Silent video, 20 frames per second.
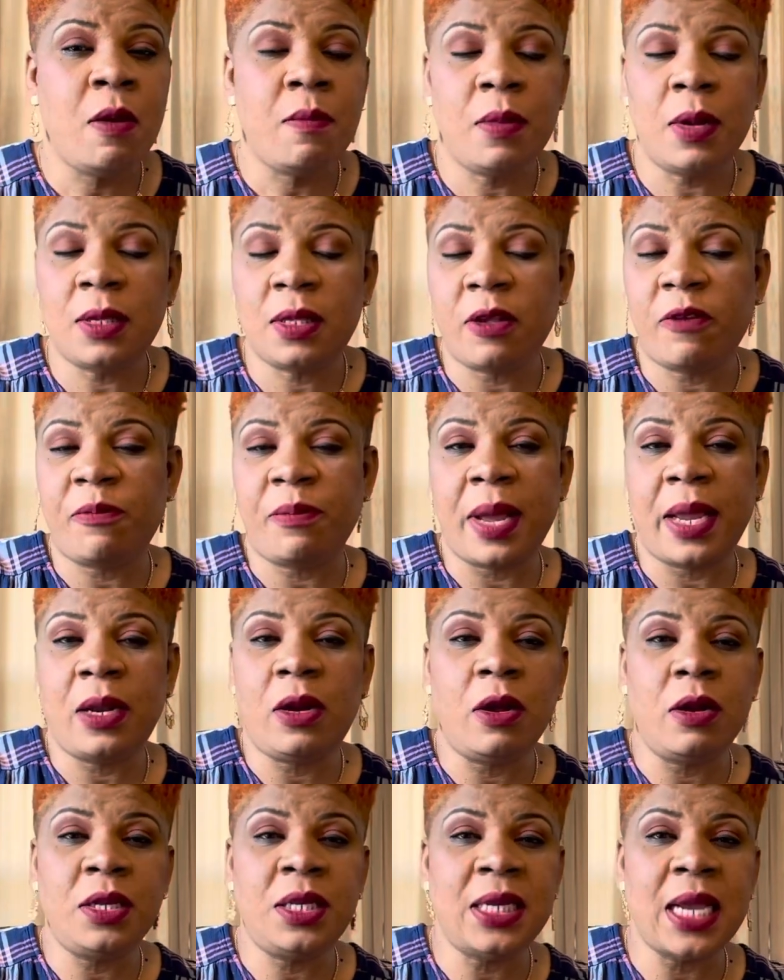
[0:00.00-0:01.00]
Most of my
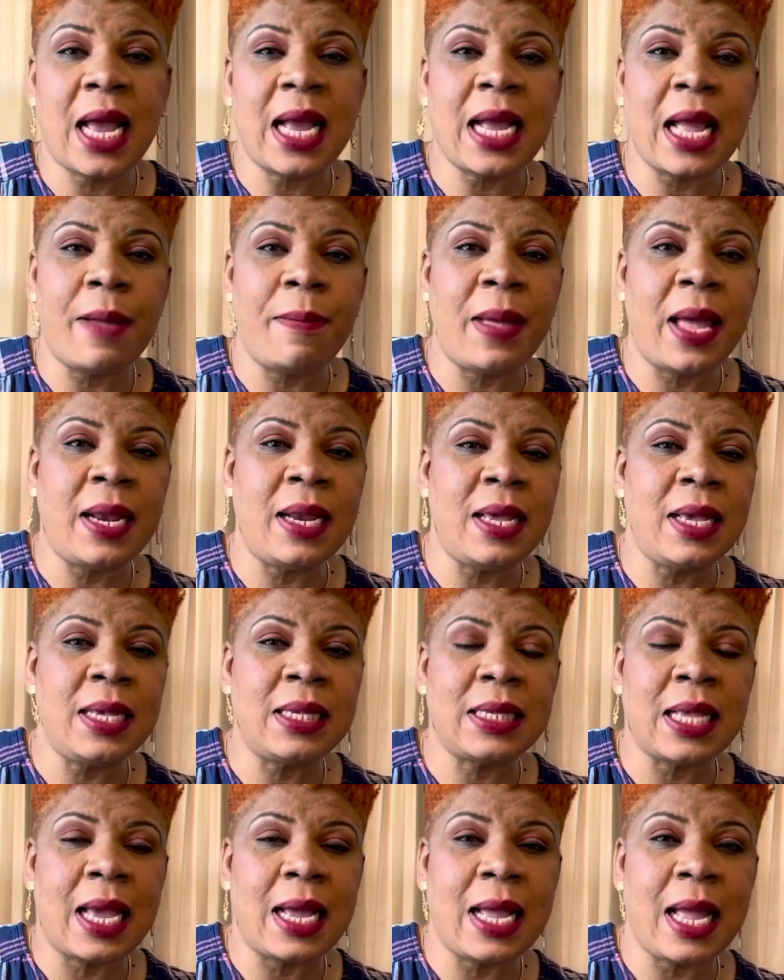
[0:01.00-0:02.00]
Dolce &
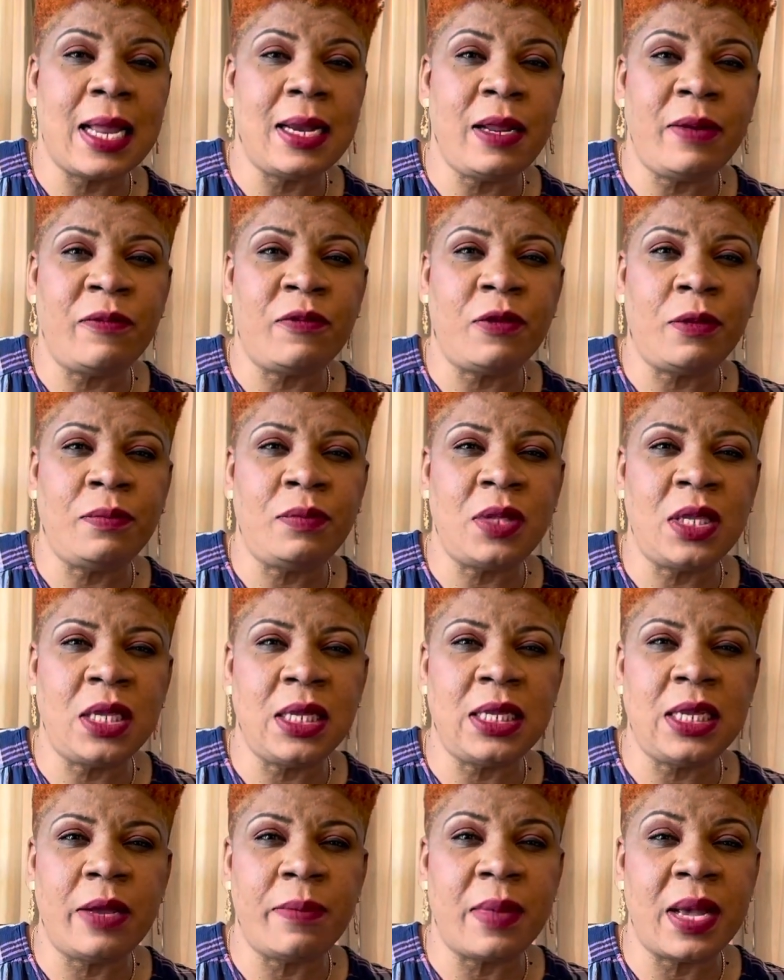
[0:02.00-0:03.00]
Gabbana's, I got them from
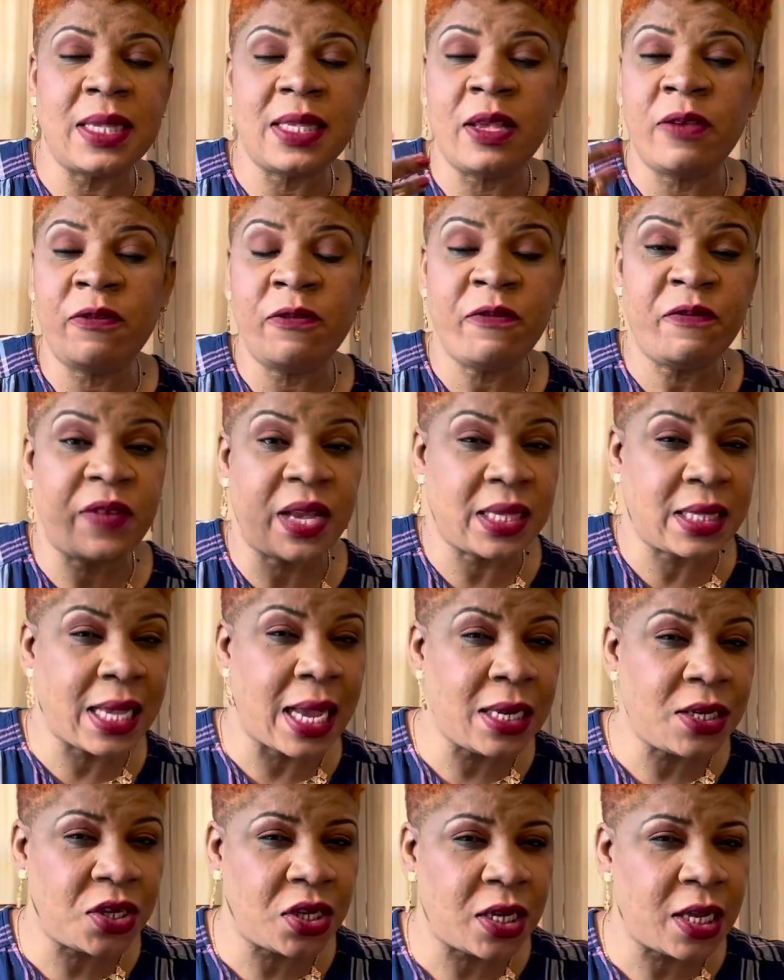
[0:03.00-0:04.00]
TJ Maxx. Even
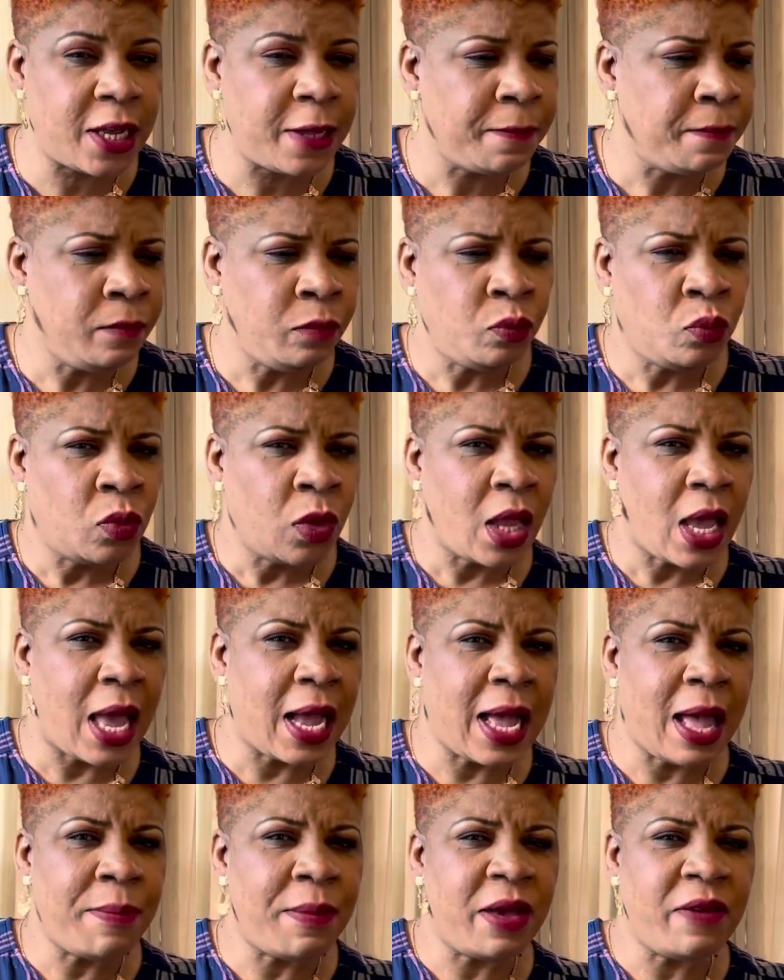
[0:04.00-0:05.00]
Versace, I
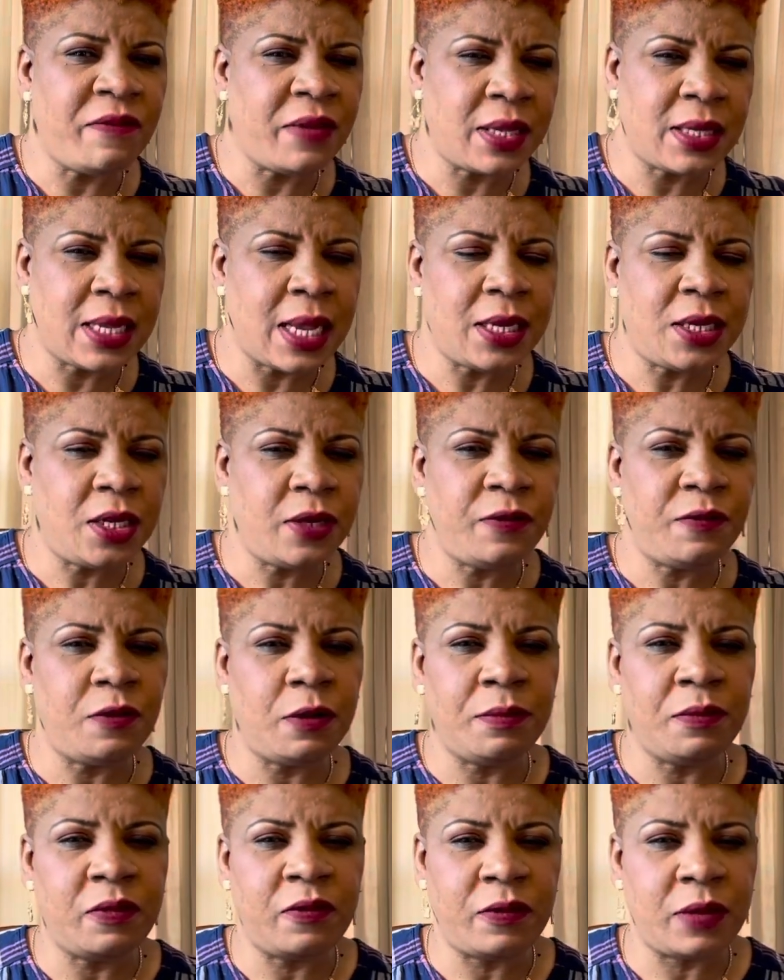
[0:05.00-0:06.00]
got my Versace
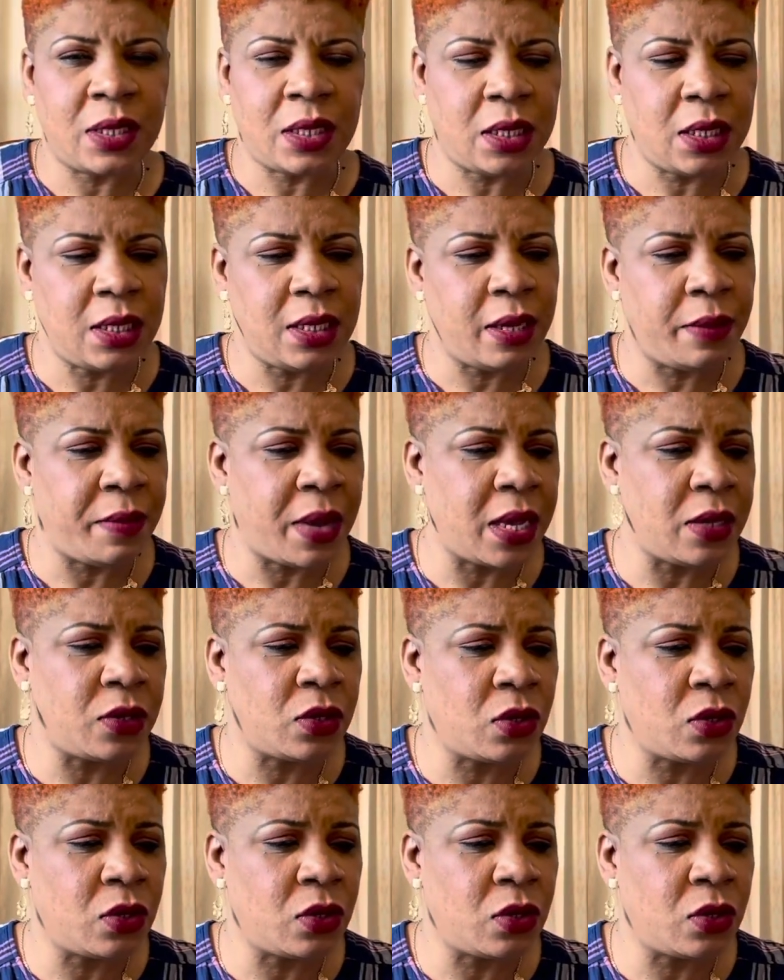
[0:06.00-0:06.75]
from TJ Maxx.